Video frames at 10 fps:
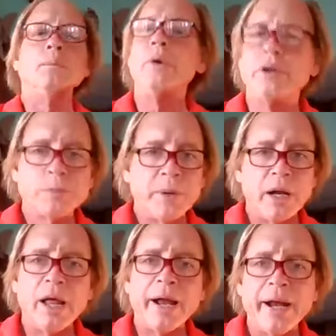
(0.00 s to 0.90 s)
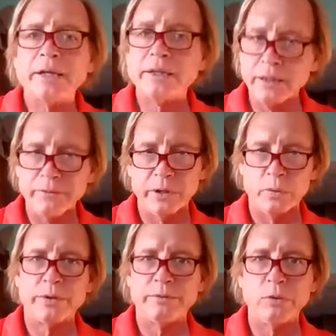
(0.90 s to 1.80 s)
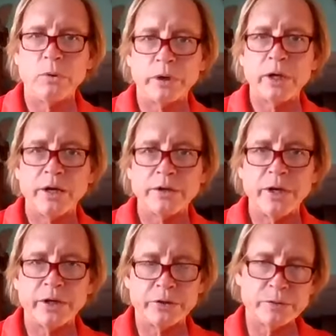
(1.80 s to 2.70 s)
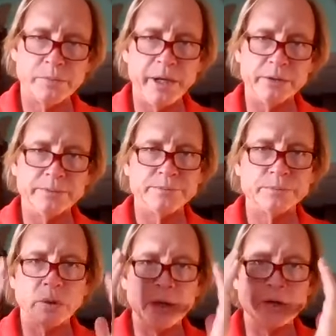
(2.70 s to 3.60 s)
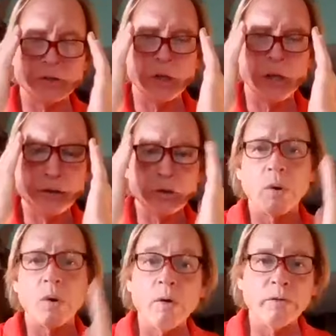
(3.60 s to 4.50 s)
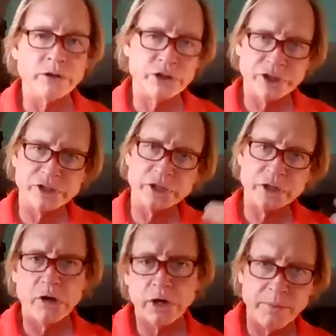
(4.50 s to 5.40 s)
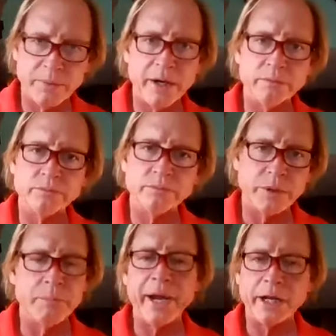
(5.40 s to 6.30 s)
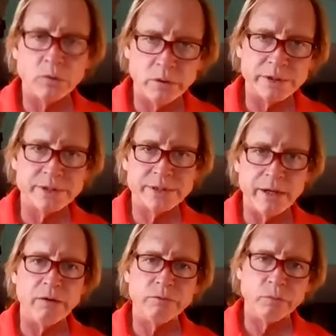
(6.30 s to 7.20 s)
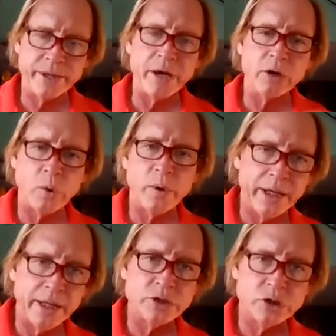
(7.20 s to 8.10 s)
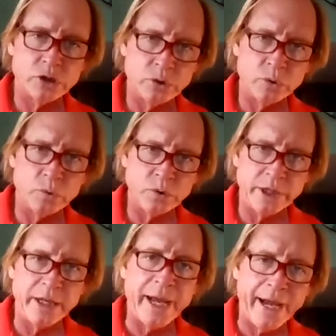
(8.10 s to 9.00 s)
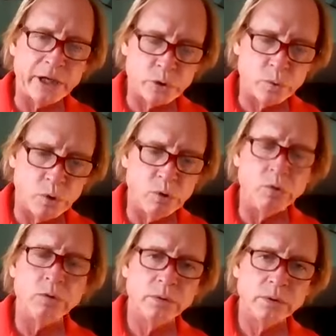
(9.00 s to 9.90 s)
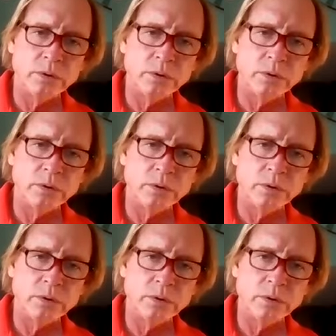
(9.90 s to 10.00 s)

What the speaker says: activity with the Florida Contractors Manual. Okay, there's a lot to go over just to talk about the manual itself without going into the actual